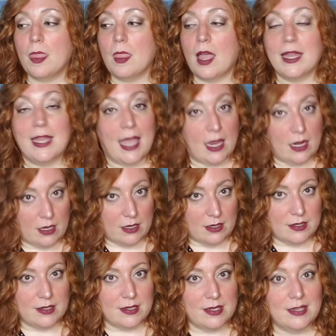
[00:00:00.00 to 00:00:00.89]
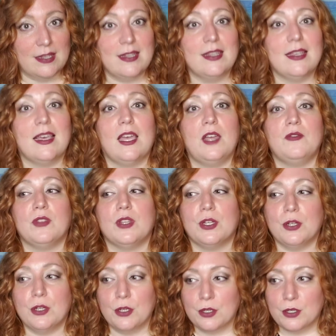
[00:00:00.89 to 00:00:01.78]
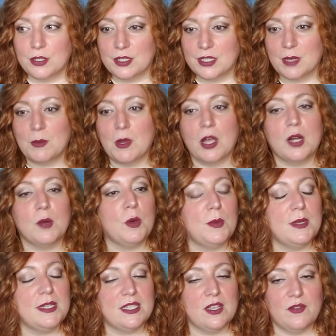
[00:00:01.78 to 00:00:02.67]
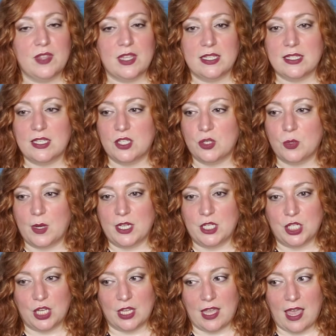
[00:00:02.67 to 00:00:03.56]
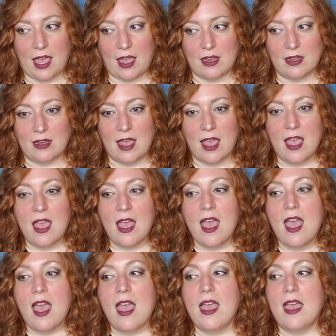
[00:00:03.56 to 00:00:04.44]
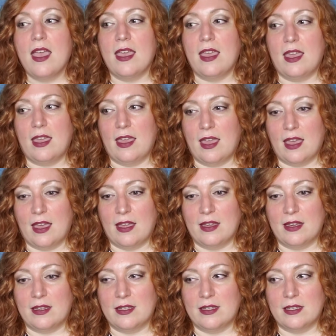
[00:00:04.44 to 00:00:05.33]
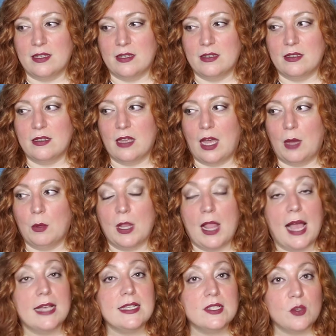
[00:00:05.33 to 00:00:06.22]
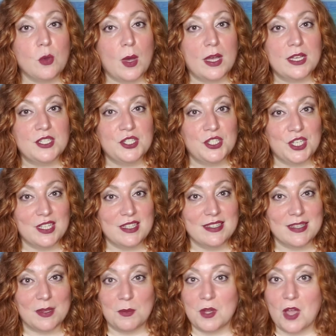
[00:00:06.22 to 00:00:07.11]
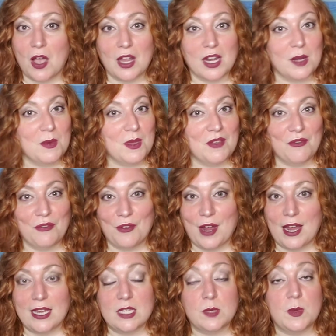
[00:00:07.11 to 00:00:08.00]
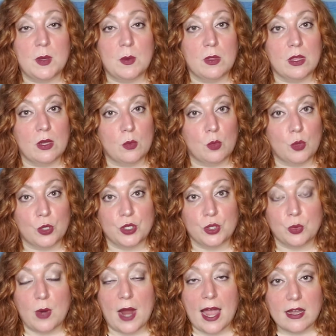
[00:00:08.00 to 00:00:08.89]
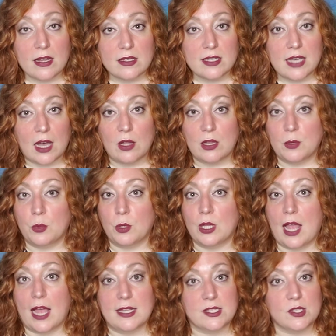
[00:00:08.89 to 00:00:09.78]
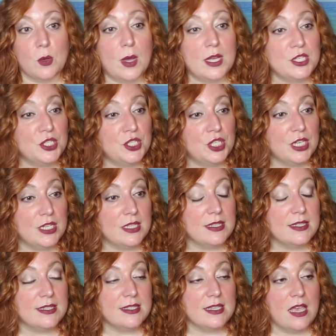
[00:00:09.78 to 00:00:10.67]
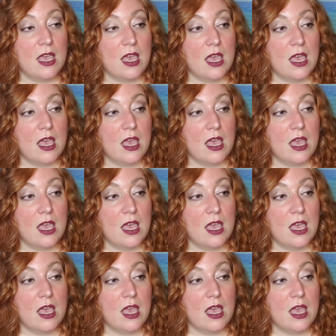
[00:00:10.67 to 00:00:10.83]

I get it. I've learned. I'm not going to put myself in that situation again. And I will ask questions. I'm not going to be afraid to be a little more direct. I will ask questions.